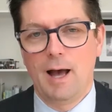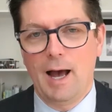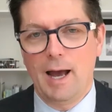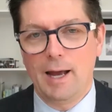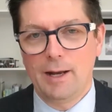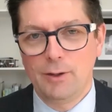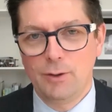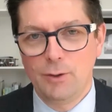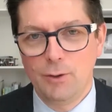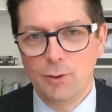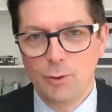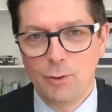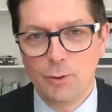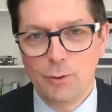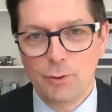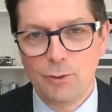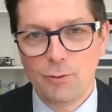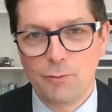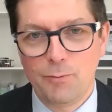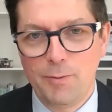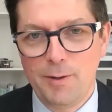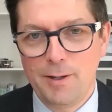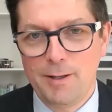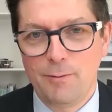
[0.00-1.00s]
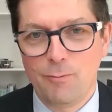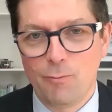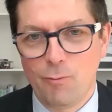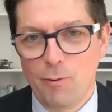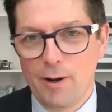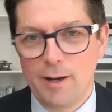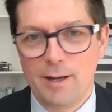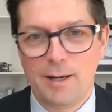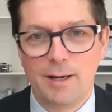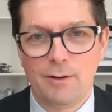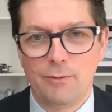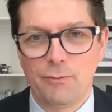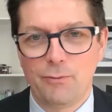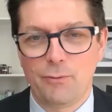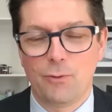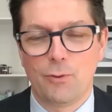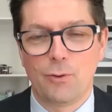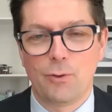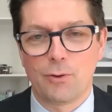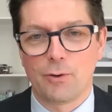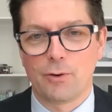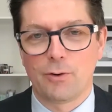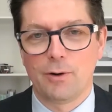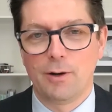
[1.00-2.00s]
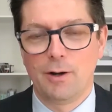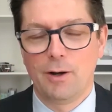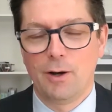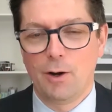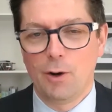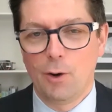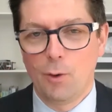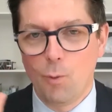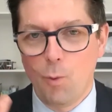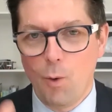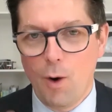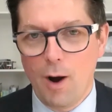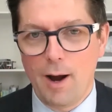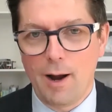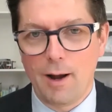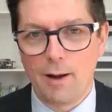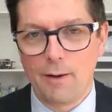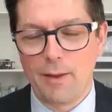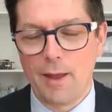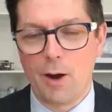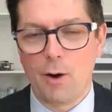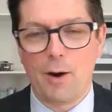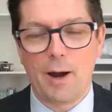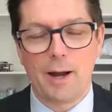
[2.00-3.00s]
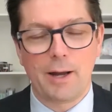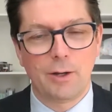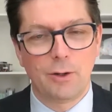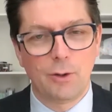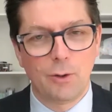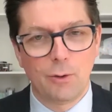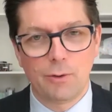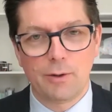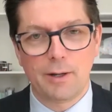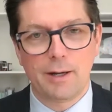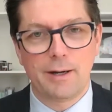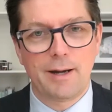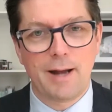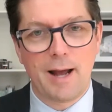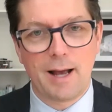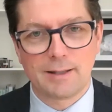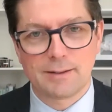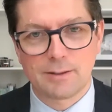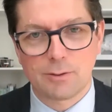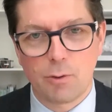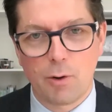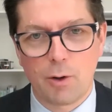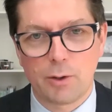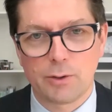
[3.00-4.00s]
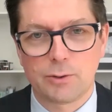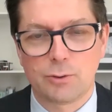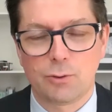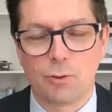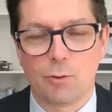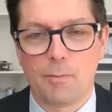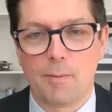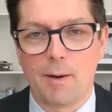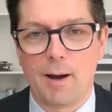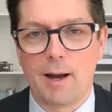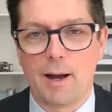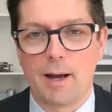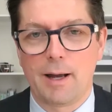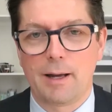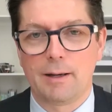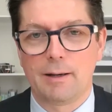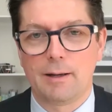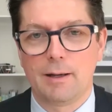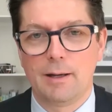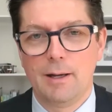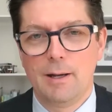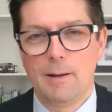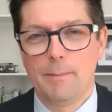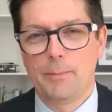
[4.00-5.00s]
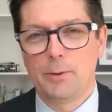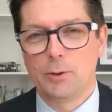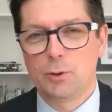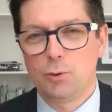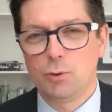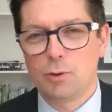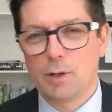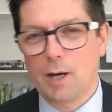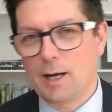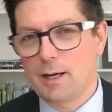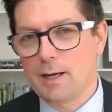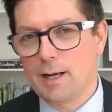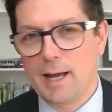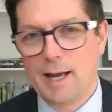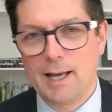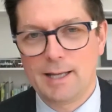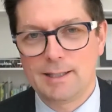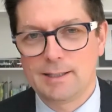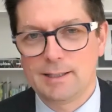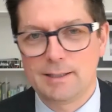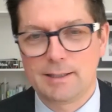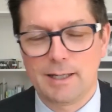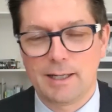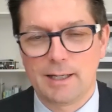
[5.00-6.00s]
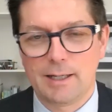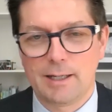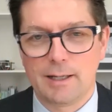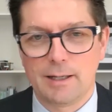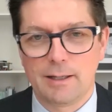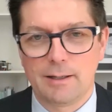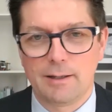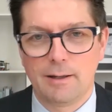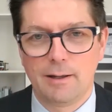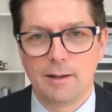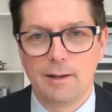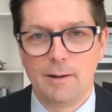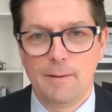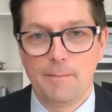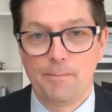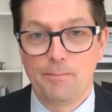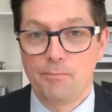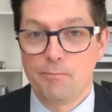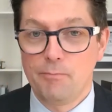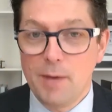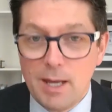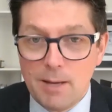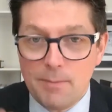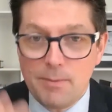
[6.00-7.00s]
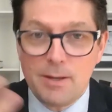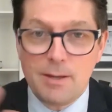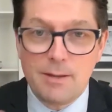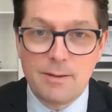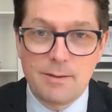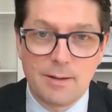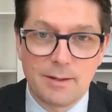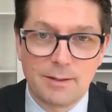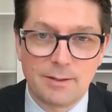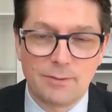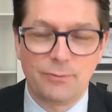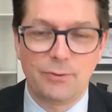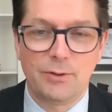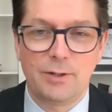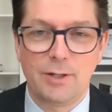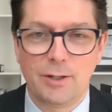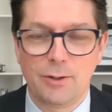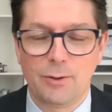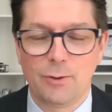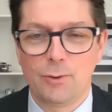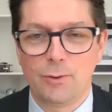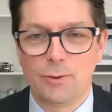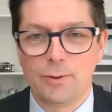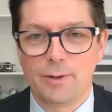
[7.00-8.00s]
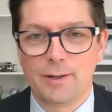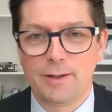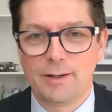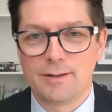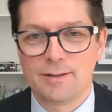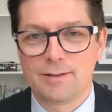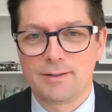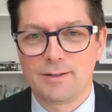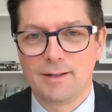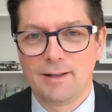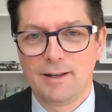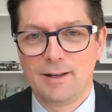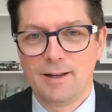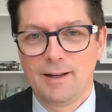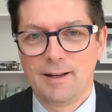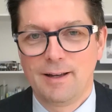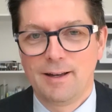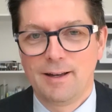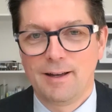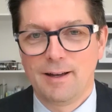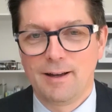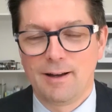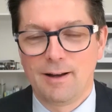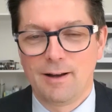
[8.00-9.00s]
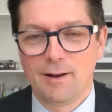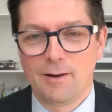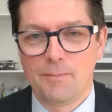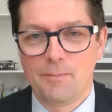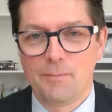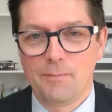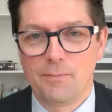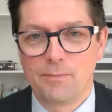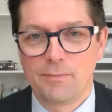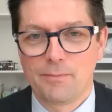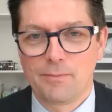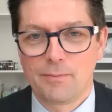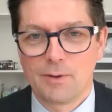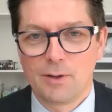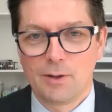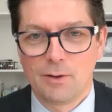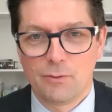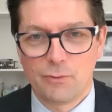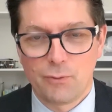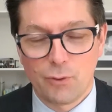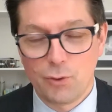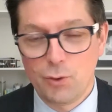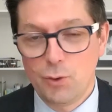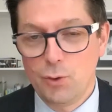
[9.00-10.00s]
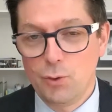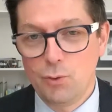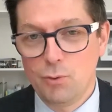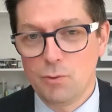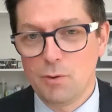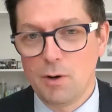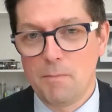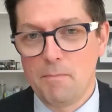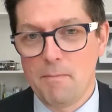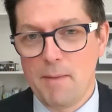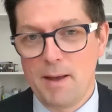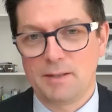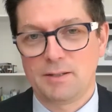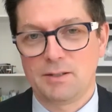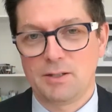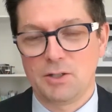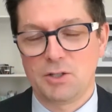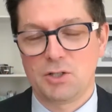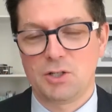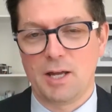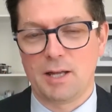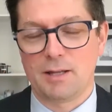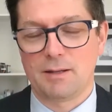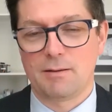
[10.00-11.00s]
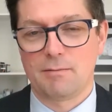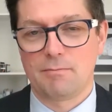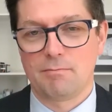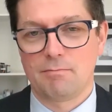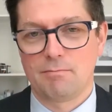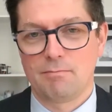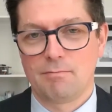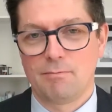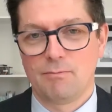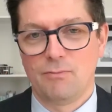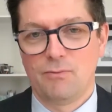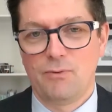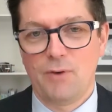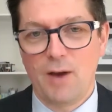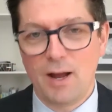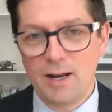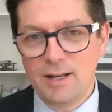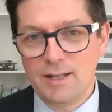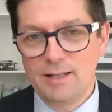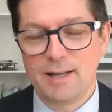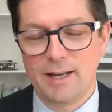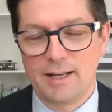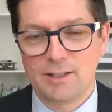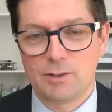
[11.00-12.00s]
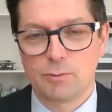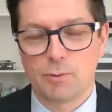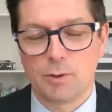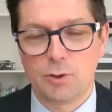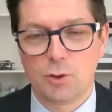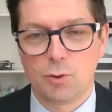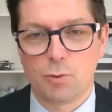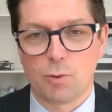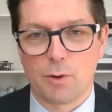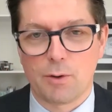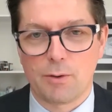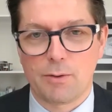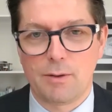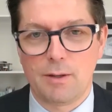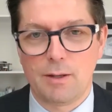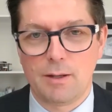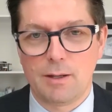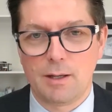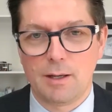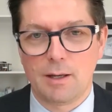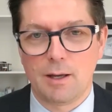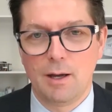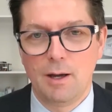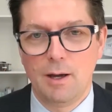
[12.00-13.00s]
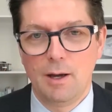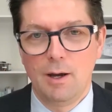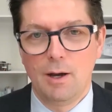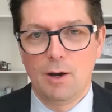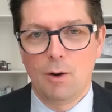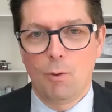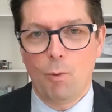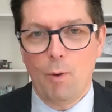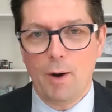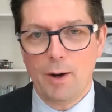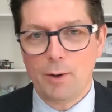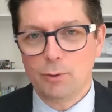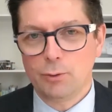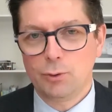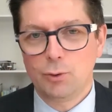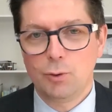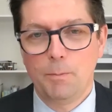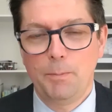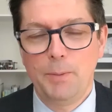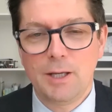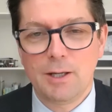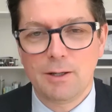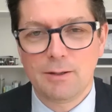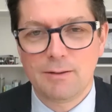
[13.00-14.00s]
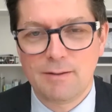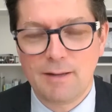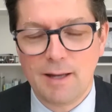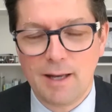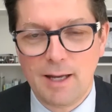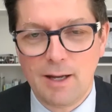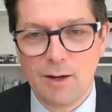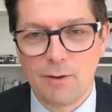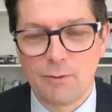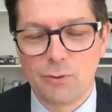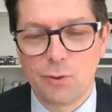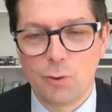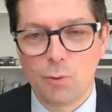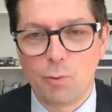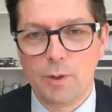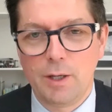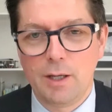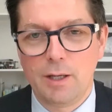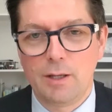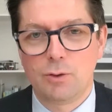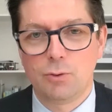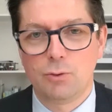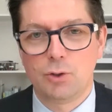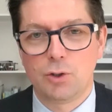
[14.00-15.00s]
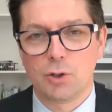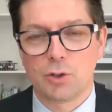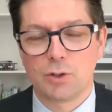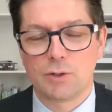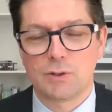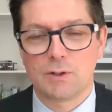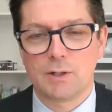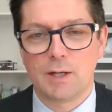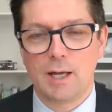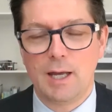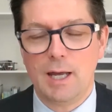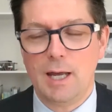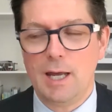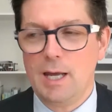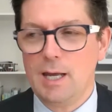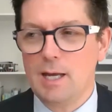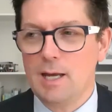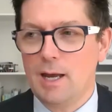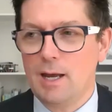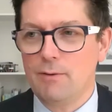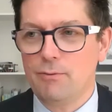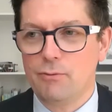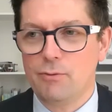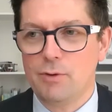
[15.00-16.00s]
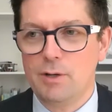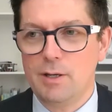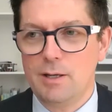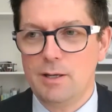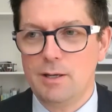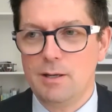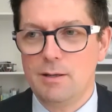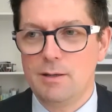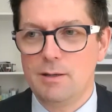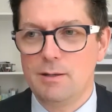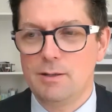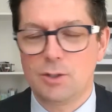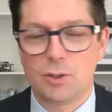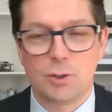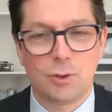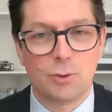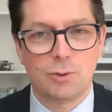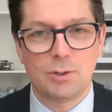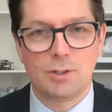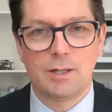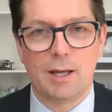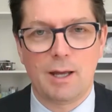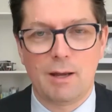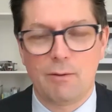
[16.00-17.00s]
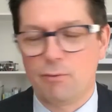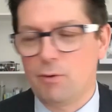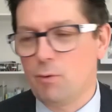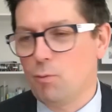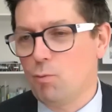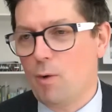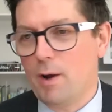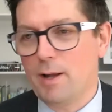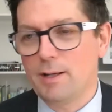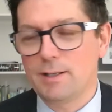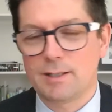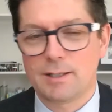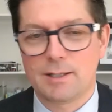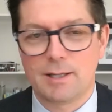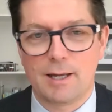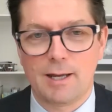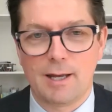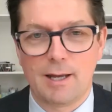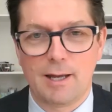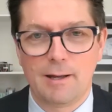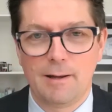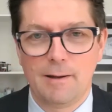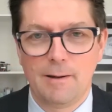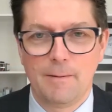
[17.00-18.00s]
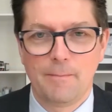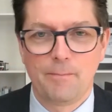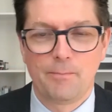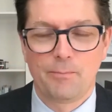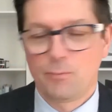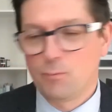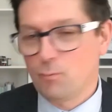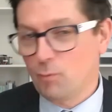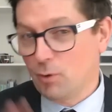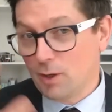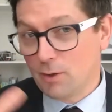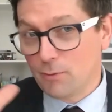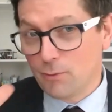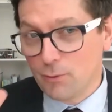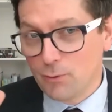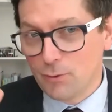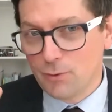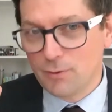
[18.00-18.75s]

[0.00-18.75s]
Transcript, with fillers: I know you've been waiting for a while now. I know that it has crossed your mind, but you kind of hesitated. Maybe this video is um, for you a message that validates what you were thinking. Why don't you pick a day of the week to just say, hey, every Tuesday, every Wednesday, whatever